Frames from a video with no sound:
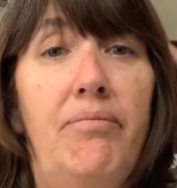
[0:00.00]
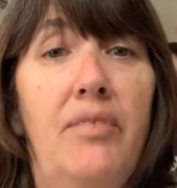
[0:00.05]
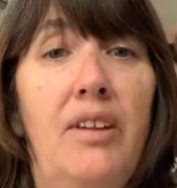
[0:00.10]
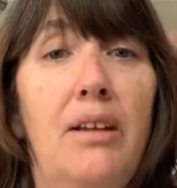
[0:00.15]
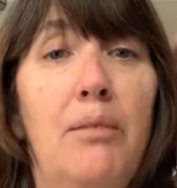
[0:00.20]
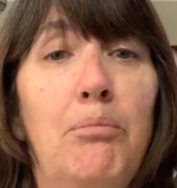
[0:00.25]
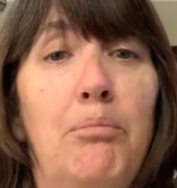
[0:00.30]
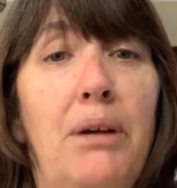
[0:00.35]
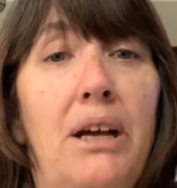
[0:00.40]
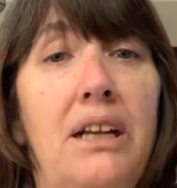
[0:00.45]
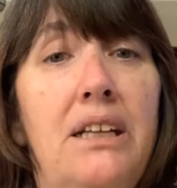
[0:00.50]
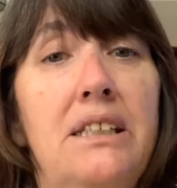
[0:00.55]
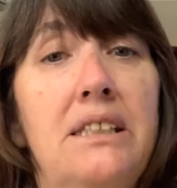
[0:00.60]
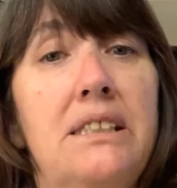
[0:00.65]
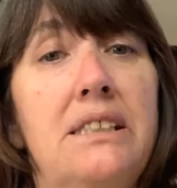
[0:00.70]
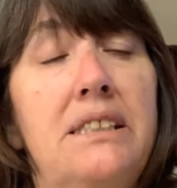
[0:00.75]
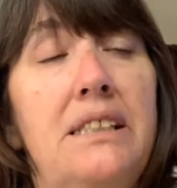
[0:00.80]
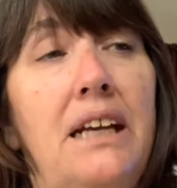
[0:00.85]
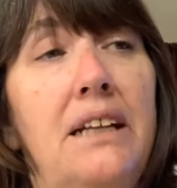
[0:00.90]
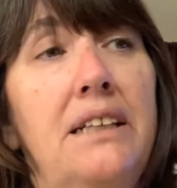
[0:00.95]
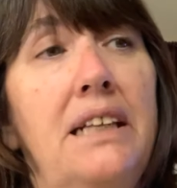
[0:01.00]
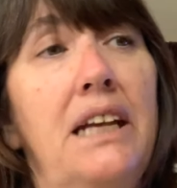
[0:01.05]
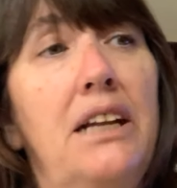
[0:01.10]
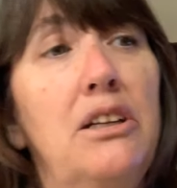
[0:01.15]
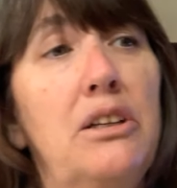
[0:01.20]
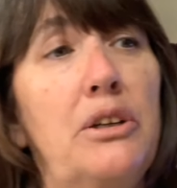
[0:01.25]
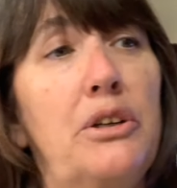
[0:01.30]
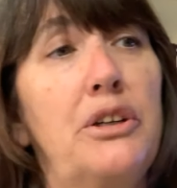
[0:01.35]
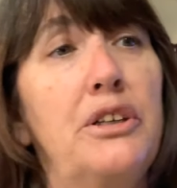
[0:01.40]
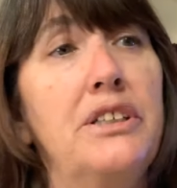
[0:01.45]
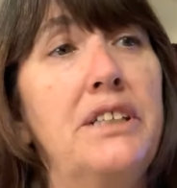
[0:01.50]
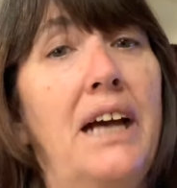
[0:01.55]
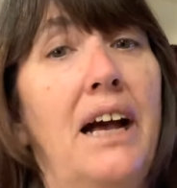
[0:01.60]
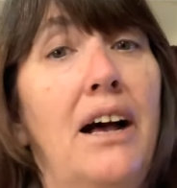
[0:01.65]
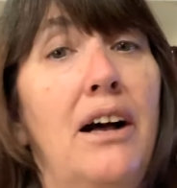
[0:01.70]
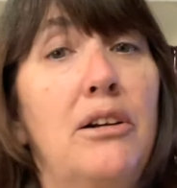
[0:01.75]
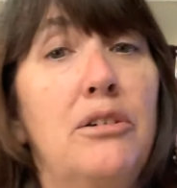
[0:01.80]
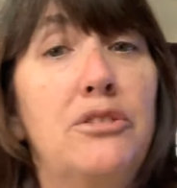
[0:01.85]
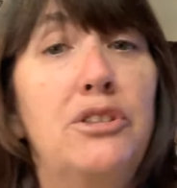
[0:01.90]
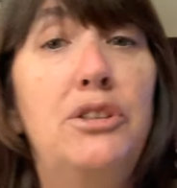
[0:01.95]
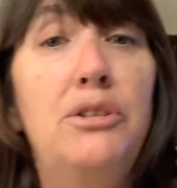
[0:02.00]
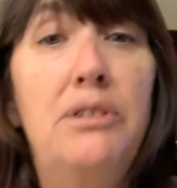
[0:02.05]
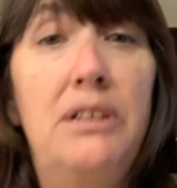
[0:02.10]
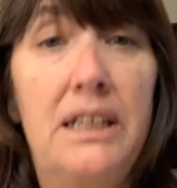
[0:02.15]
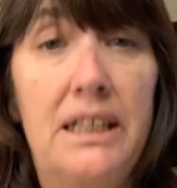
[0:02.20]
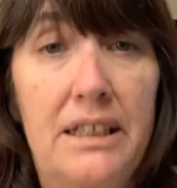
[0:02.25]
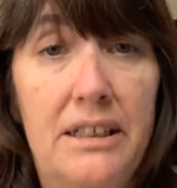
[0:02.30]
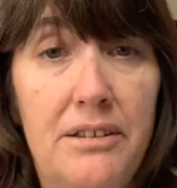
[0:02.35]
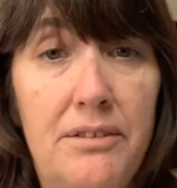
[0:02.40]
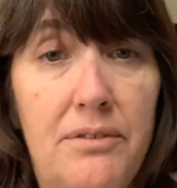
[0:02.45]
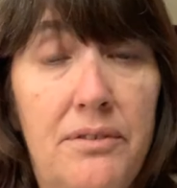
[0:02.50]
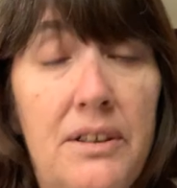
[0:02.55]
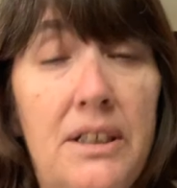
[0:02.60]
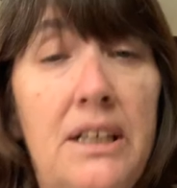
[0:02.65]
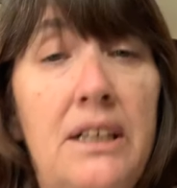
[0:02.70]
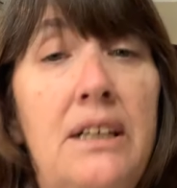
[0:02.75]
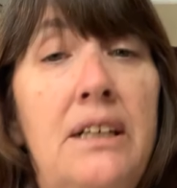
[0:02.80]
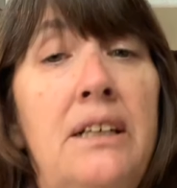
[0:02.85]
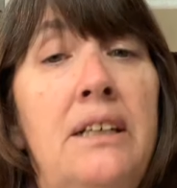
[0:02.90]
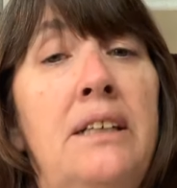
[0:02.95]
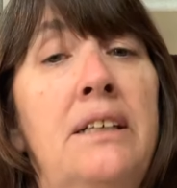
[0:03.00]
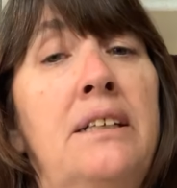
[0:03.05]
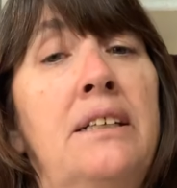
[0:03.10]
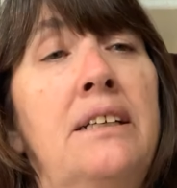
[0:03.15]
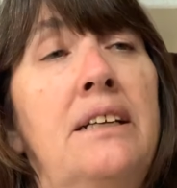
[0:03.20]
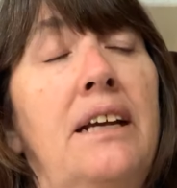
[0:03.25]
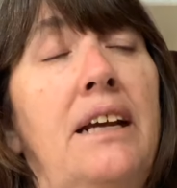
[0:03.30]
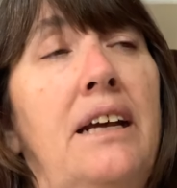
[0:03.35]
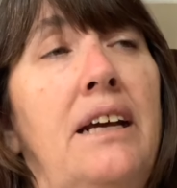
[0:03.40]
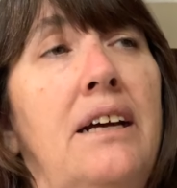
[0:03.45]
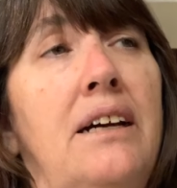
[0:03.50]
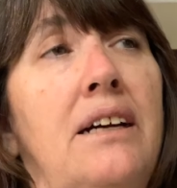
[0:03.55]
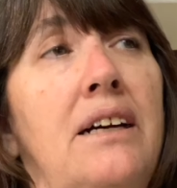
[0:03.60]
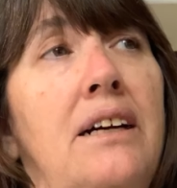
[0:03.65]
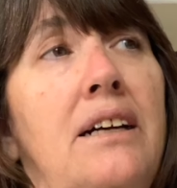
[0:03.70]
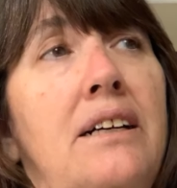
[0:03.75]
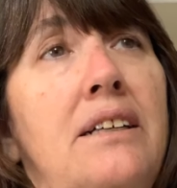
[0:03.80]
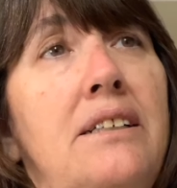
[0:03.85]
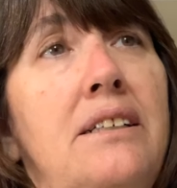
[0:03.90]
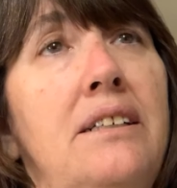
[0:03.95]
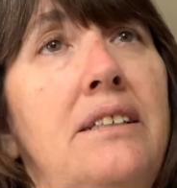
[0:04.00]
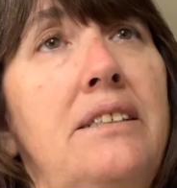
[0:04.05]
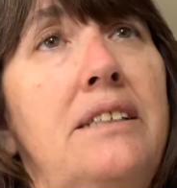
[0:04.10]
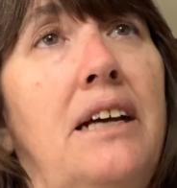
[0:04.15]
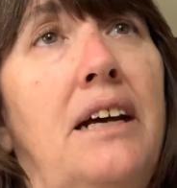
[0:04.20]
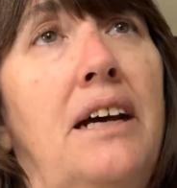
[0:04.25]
But instead, they learned how to live, and